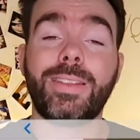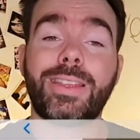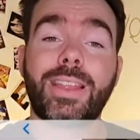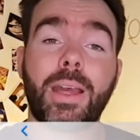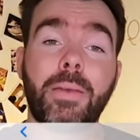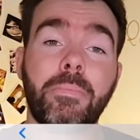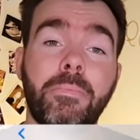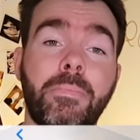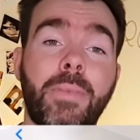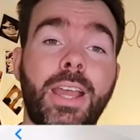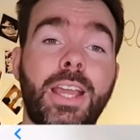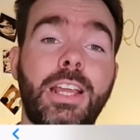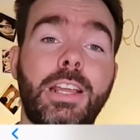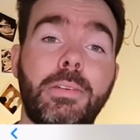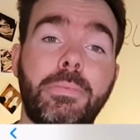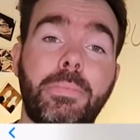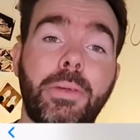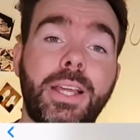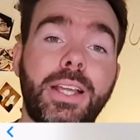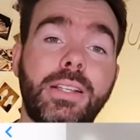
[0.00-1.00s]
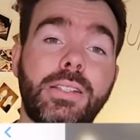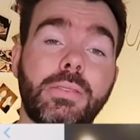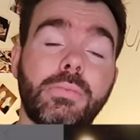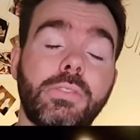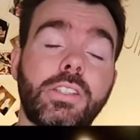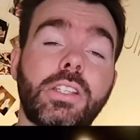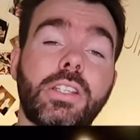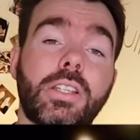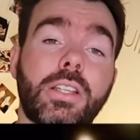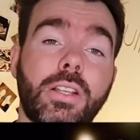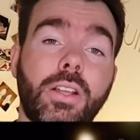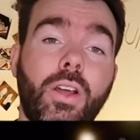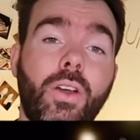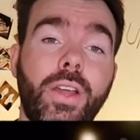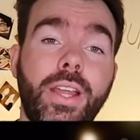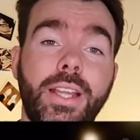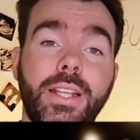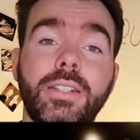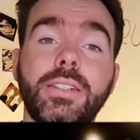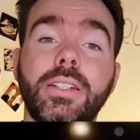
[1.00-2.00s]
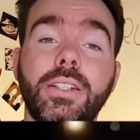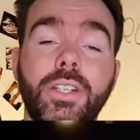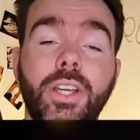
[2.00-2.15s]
There may be some slight